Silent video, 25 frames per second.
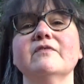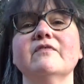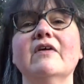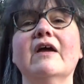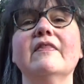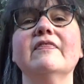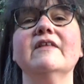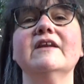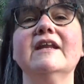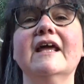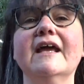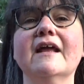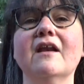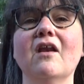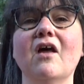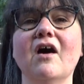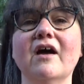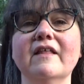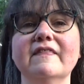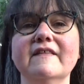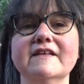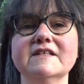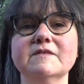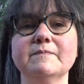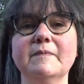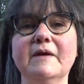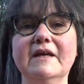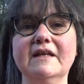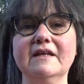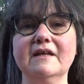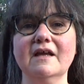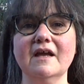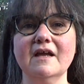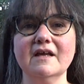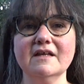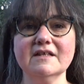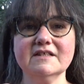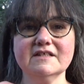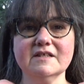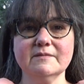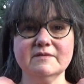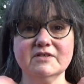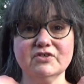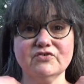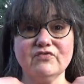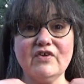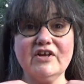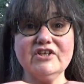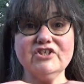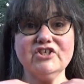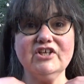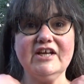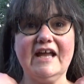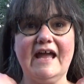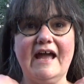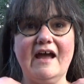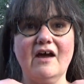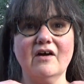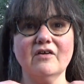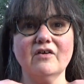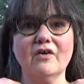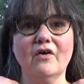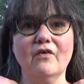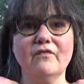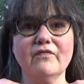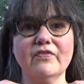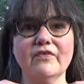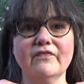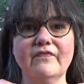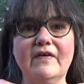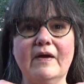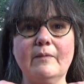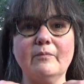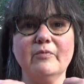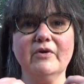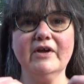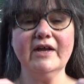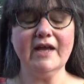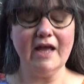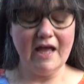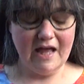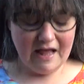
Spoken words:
Around the neckline there's been some stretching out of the fabric.